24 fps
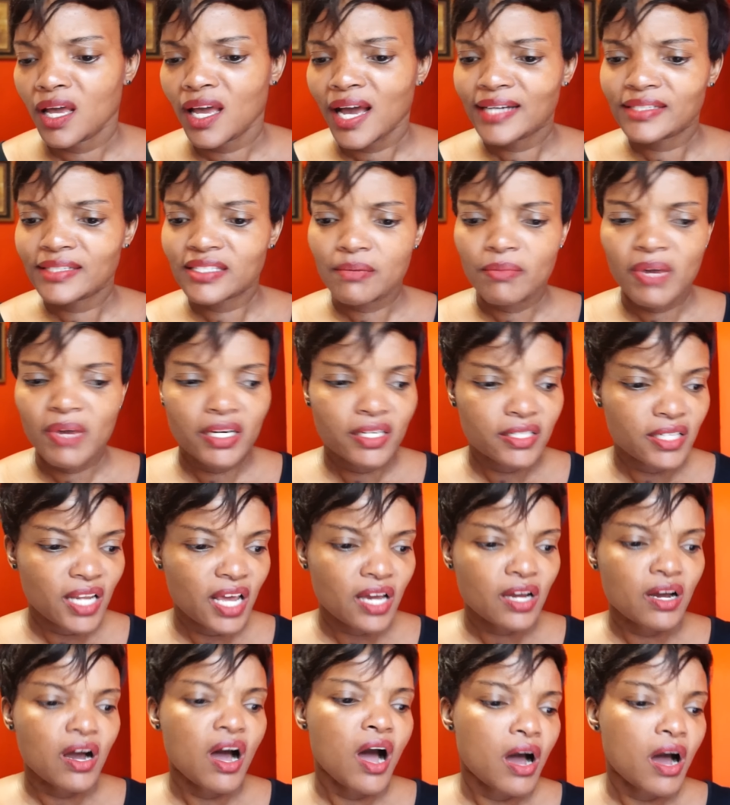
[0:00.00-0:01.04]
And someone is
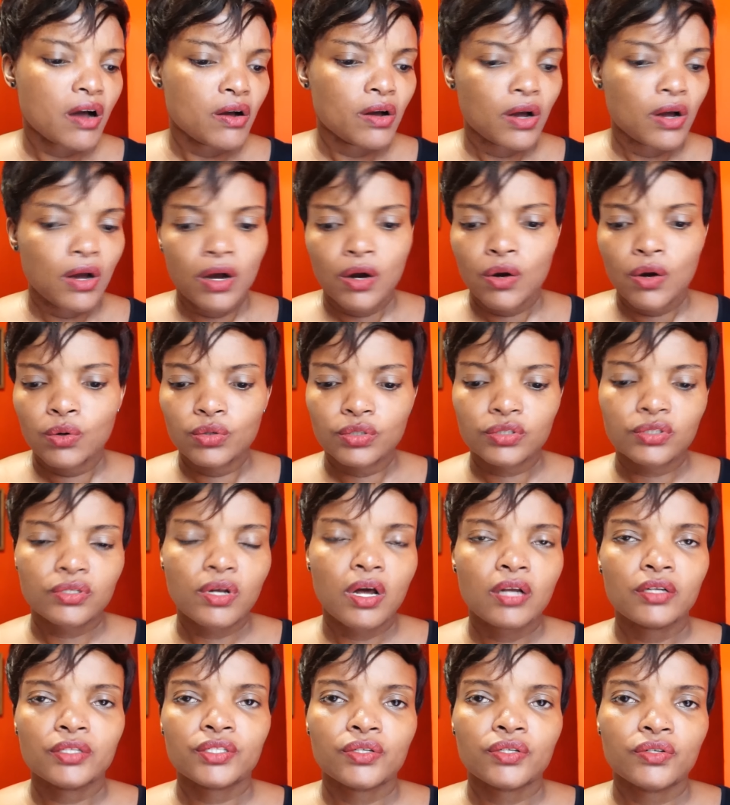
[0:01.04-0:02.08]
like, oh, who's
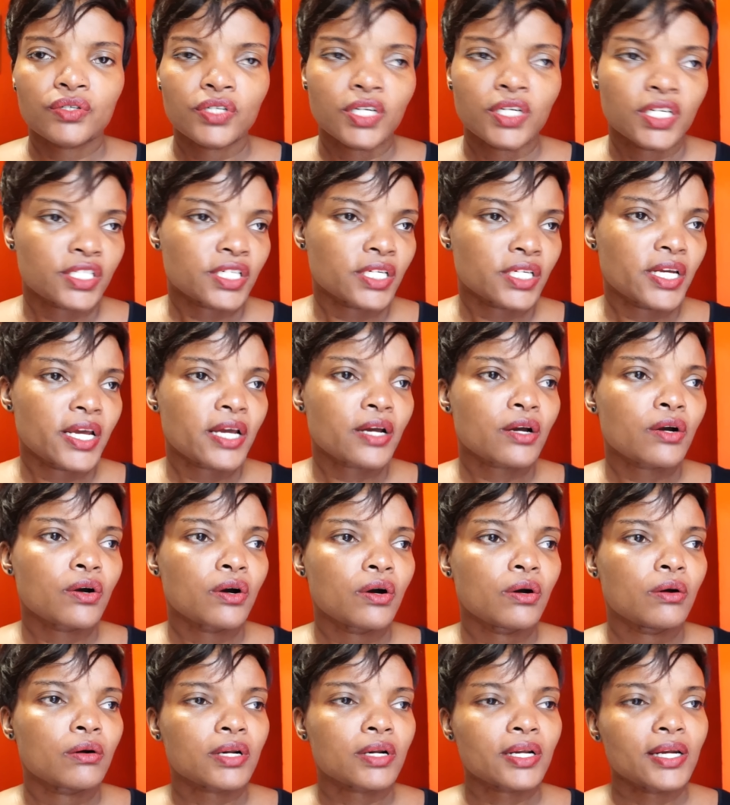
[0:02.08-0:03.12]
told you she didn't
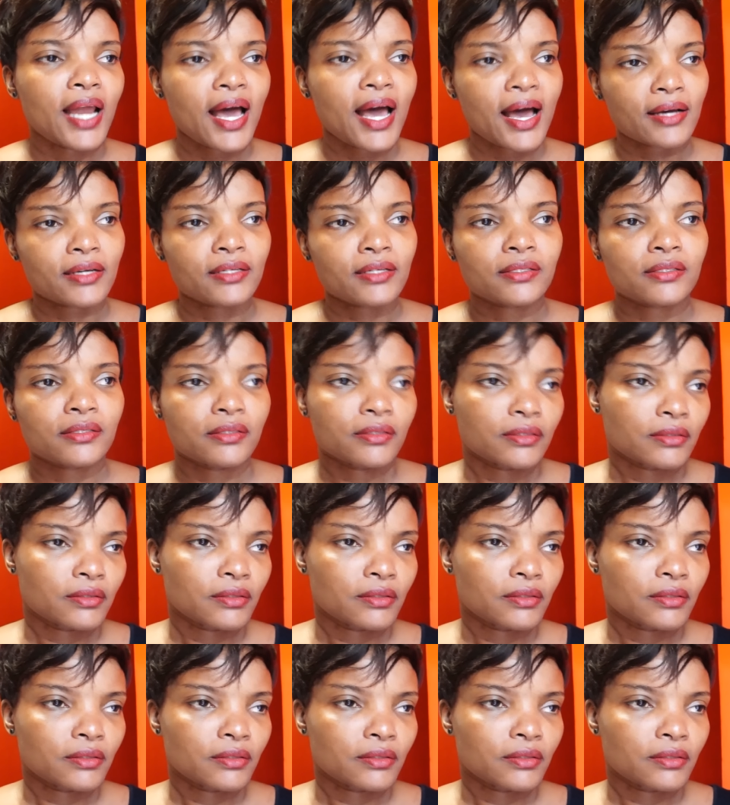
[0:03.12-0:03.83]
go? Relax.